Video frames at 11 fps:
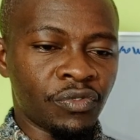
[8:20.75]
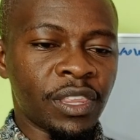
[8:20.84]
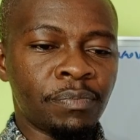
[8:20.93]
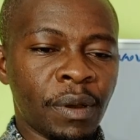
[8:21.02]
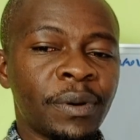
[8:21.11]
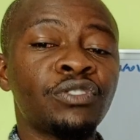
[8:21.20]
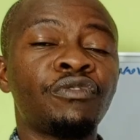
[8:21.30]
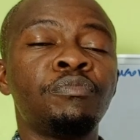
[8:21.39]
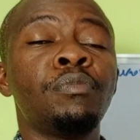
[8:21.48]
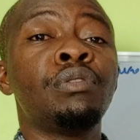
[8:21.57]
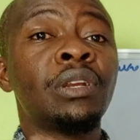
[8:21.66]
for the purpose
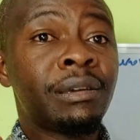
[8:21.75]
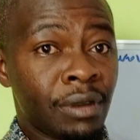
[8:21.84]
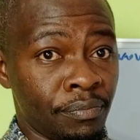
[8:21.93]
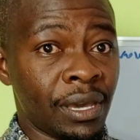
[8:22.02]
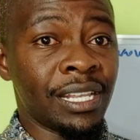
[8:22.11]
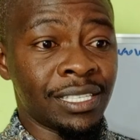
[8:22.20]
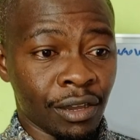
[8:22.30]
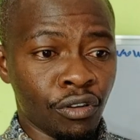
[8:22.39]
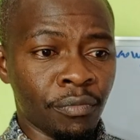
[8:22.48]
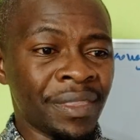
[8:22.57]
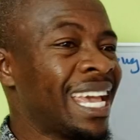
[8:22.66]
of me building my parents a
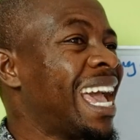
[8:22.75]
home,